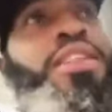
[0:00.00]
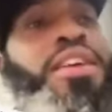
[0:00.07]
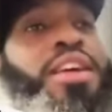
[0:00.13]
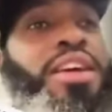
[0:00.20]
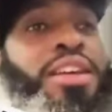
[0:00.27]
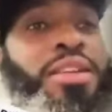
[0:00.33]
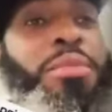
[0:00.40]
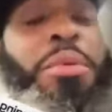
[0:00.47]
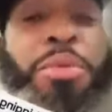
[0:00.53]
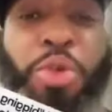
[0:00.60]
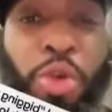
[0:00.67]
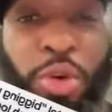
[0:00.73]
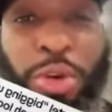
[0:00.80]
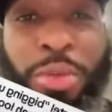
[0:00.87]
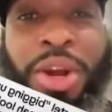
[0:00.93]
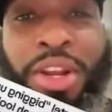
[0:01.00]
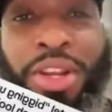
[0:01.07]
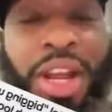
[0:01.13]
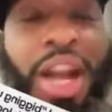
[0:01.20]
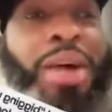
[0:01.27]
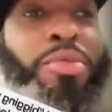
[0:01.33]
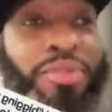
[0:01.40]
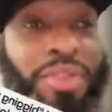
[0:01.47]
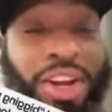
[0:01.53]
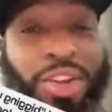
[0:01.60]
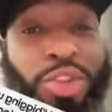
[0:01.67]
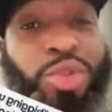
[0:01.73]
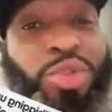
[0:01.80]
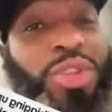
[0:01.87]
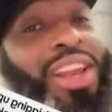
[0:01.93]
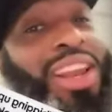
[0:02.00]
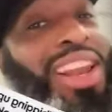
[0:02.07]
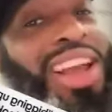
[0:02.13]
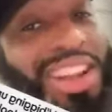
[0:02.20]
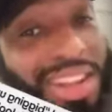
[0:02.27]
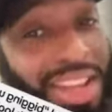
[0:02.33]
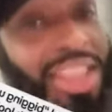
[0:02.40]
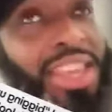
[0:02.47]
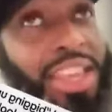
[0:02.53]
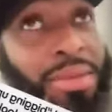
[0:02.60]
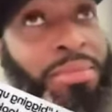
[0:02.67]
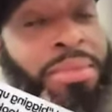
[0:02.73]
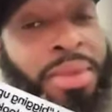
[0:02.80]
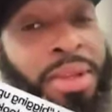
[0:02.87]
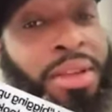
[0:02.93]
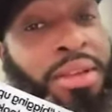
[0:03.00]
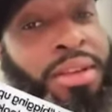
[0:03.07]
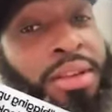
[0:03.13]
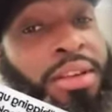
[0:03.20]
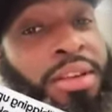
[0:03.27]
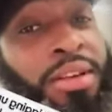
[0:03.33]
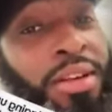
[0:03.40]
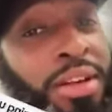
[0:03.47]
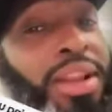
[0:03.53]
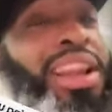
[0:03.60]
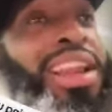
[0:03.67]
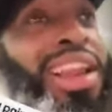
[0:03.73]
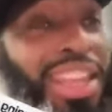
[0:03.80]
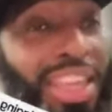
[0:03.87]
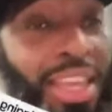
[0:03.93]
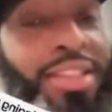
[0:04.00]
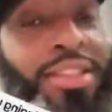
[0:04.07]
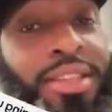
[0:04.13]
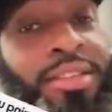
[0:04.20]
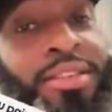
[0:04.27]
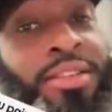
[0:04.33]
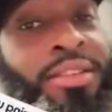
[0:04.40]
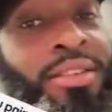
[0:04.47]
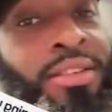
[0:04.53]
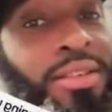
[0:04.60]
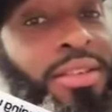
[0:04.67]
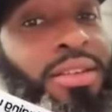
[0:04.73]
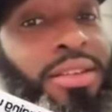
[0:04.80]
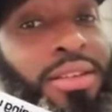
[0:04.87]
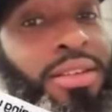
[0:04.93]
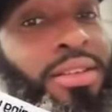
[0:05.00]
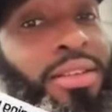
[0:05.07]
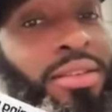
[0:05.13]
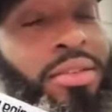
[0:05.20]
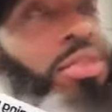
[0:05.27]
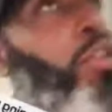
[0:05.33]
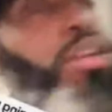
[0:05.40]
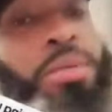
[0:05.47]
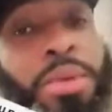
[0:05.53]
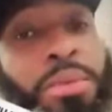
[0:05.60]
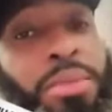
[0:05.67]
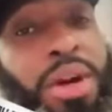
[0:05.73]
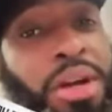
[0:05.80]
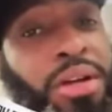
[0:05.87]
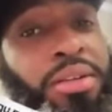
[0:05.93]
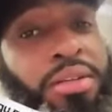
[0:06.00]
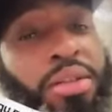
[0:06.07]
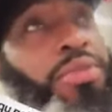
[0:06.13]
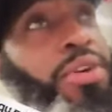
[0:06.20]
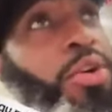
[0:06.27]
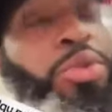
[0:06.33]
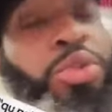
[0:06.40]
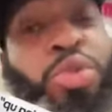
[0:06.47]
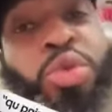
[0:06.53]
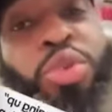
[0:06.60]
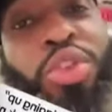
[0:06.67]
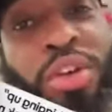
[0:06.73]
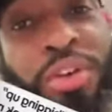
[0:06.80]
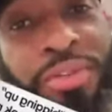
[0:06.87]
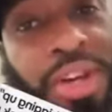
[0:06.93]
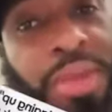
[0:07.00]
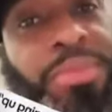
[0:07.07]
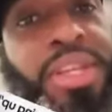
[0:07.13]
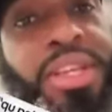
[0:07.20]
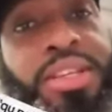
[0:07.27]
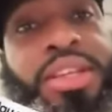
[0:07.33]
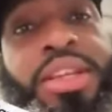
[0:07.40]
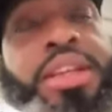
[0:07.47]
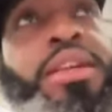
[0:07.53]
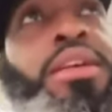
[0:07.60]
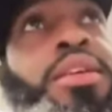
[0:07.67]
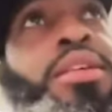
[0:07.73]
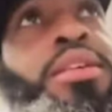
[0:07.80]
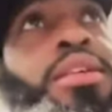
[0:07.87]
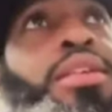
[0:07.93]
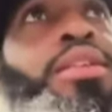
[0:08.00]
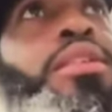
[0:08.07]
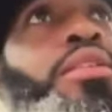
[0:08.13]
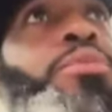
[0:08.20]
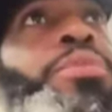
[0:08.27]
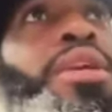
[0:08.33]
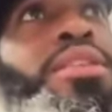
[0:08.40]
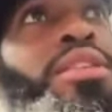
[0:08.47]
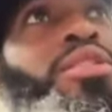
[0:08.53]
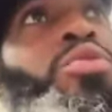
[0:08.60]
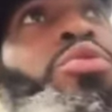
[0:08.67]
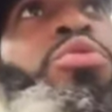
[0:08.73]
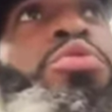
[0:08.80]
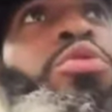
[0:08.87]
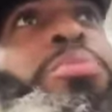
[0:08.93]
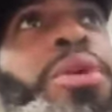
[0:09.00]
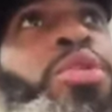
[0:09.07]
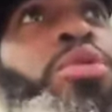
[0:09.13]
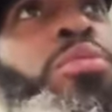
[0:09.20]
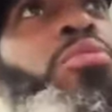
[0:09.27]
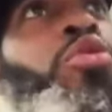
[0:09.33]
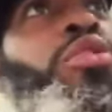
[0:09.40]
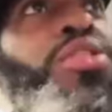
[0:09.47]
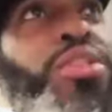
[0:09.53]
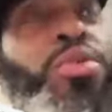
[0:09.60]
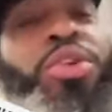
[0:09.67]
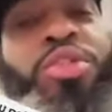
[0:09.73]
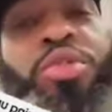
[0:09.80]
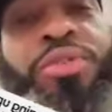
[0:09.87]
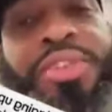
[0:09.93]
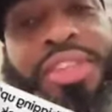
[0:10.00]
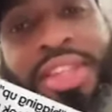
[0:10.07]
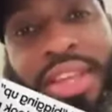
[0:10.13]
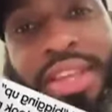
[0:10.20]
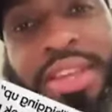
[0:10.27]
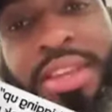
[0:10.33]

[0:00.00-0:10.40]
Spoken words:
Remember how the man and Movado used to lock the game? Lock it. I don't remember. The fan was too young for them things, eh? You see me? I said, so I'm making more, so I don't know if you say.